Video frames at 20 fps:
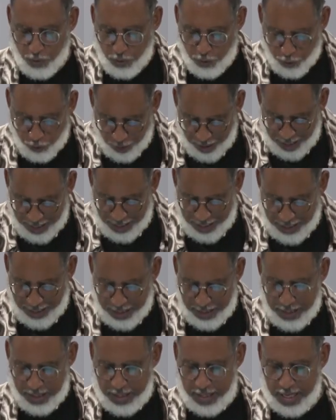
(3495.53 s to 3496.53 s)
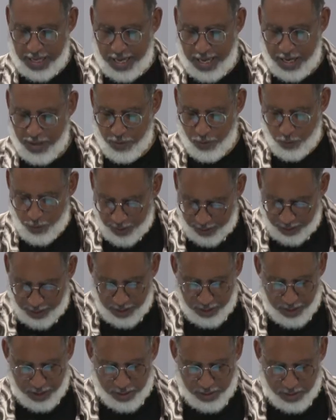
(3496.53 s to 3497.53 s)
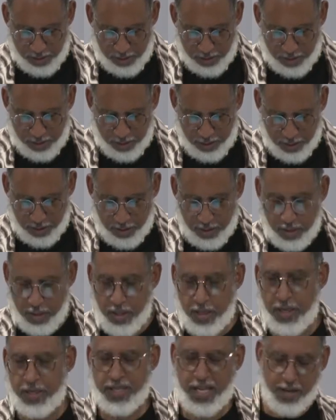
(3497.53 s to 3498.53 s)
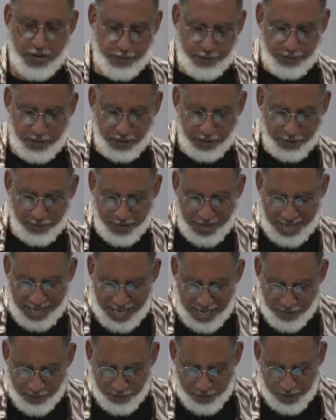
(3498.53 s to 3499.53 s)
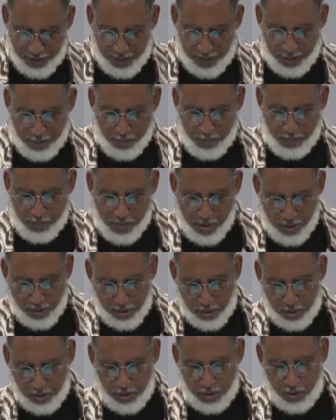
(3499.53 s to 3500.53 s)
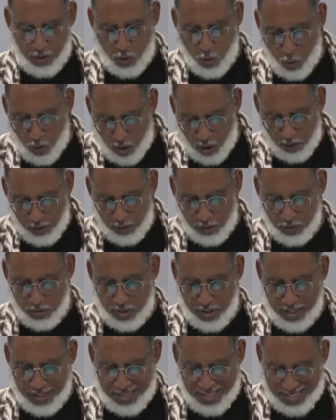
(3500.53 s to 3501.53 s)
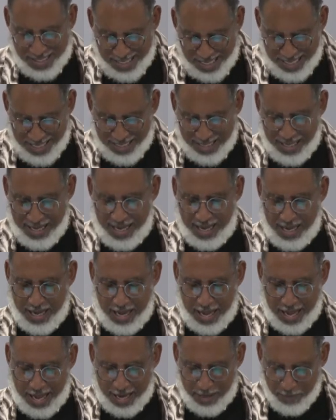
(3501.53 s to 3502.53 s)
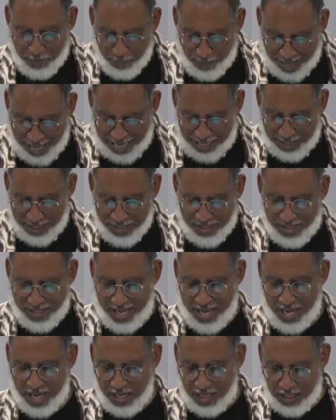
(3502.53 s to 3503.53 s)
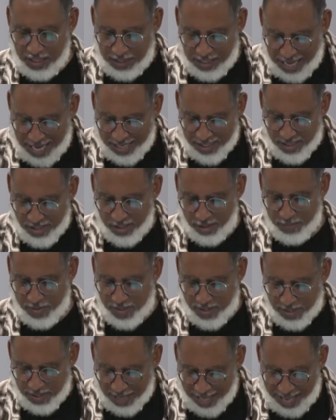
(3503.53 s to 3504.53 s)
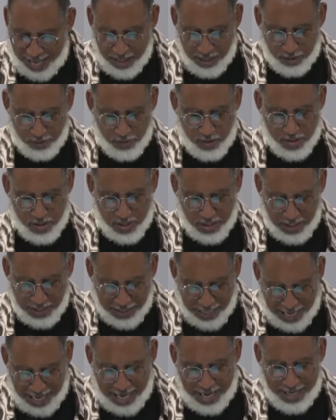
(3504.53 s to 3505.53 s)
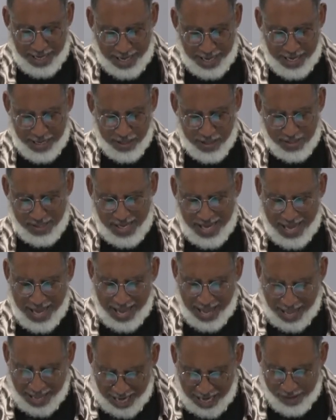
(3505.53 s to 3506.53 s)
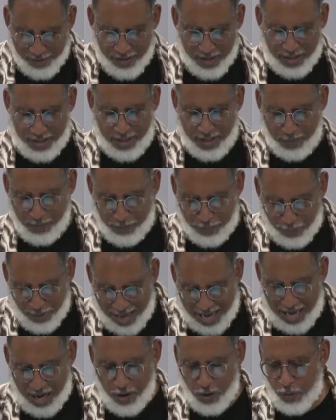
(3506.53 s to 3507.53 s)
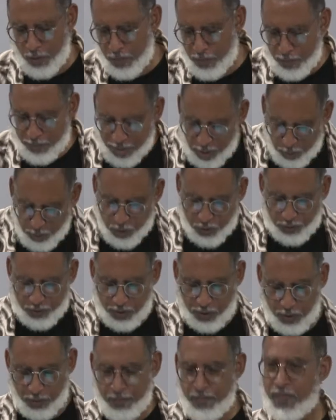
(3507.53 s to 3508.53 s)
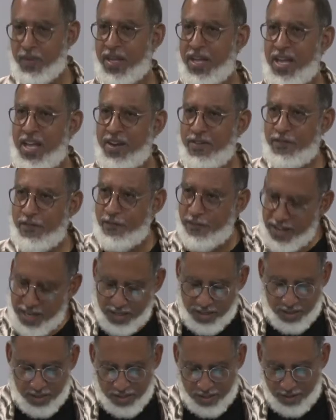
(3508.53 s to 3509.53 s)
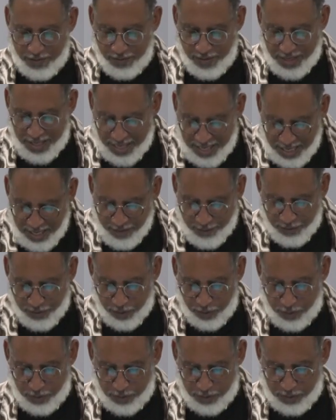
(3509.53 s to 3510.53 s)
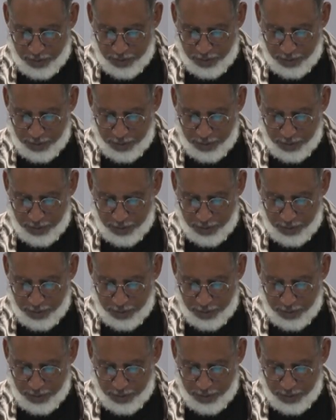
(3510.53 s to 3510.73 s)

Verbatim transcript: greed, and wickedness. They are full of envy, murder, quarrels, deceit, and malice. They are gossips, slanderers, God haters, arrogant, proud, boastful, inventors of evil,